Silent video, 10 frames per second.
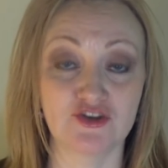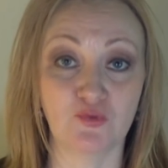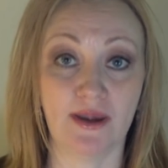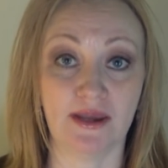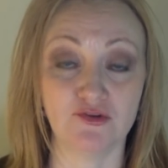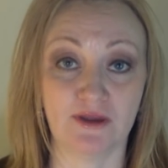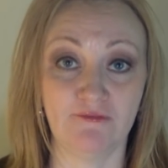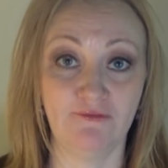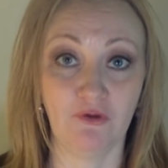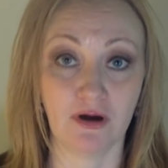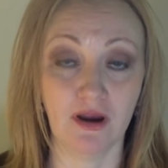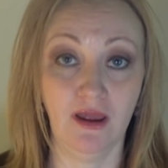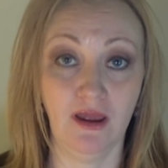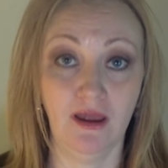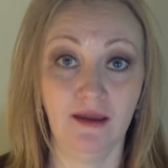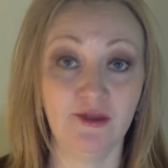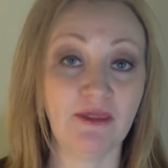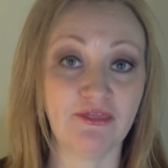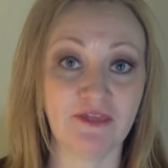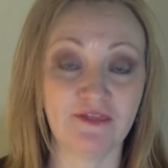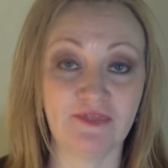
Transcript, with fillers: twenty twenty-four, you might think